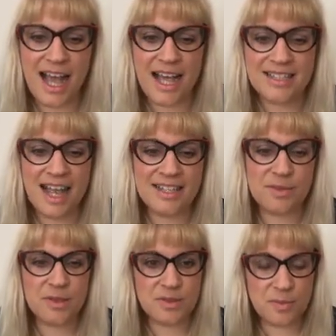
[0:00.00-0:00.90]
as a
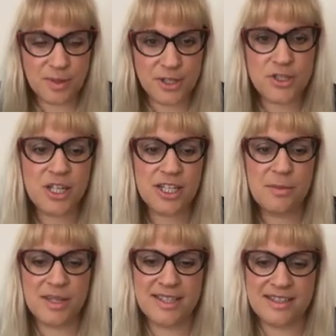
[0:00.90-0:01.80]
spiritual
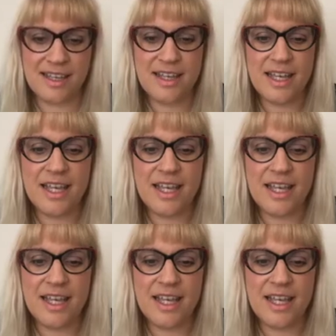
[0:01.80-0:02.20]
community,